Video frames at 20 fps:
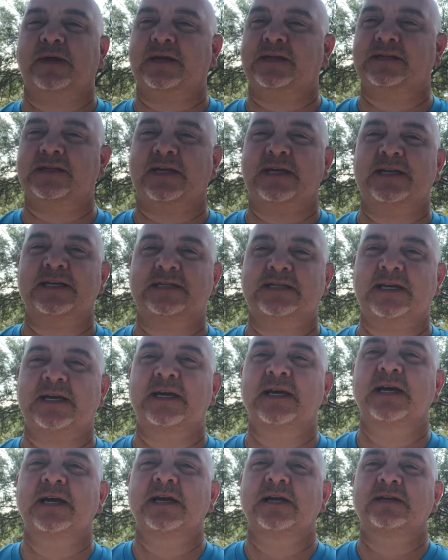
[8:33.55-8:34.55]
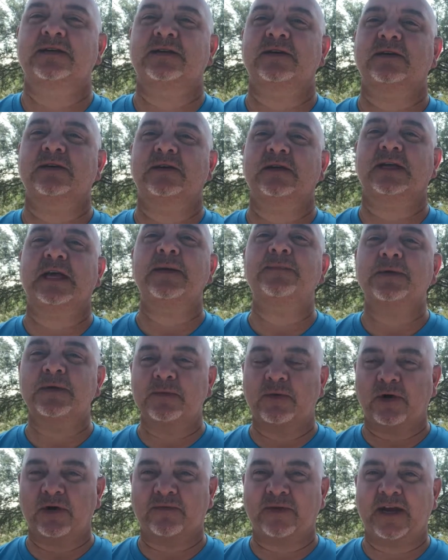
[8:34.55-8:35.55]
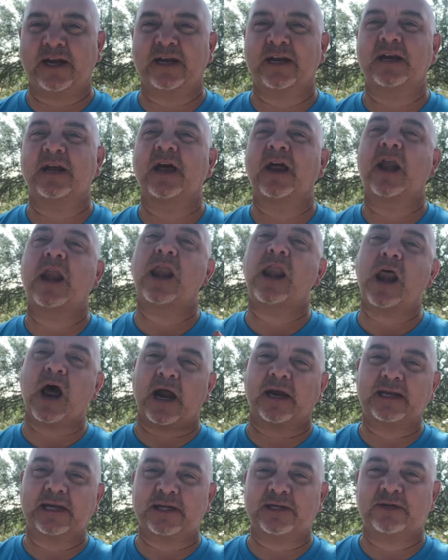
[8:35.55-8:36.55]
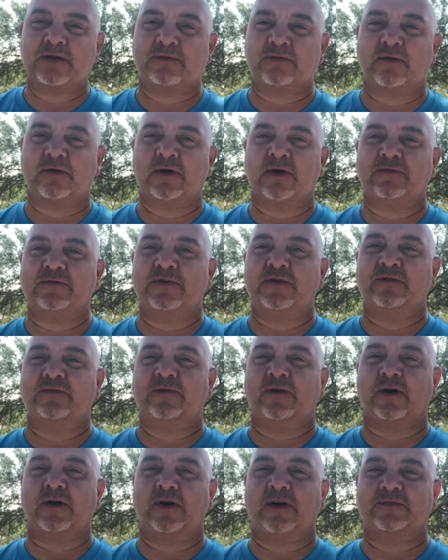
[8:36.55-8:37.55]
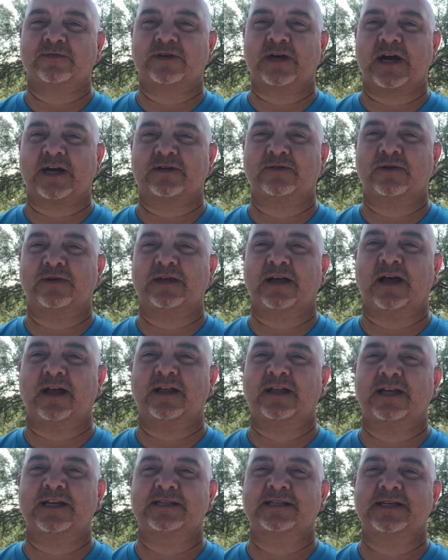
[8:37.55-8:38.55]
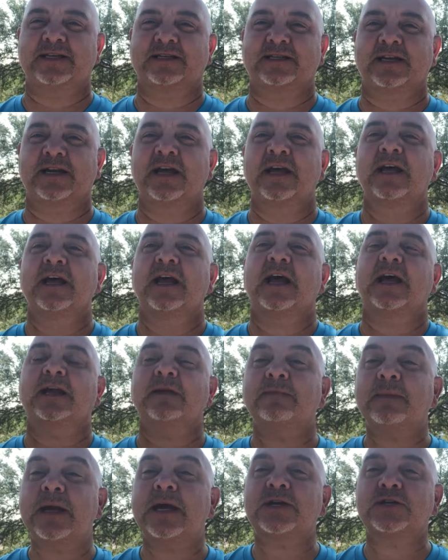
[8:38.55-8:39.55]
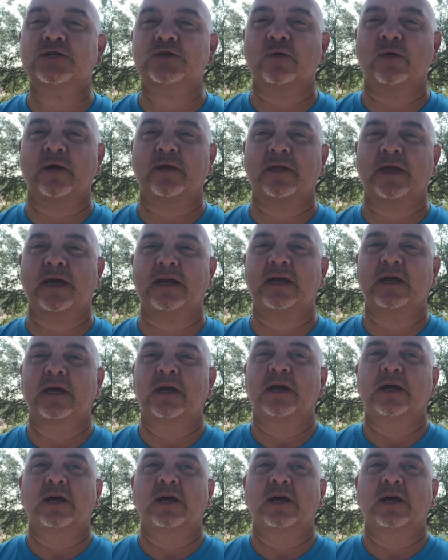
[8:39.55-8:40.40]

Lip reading: things, easy to keep you motivated, not get you thrown off too far off track during the holiday season, and to make sure that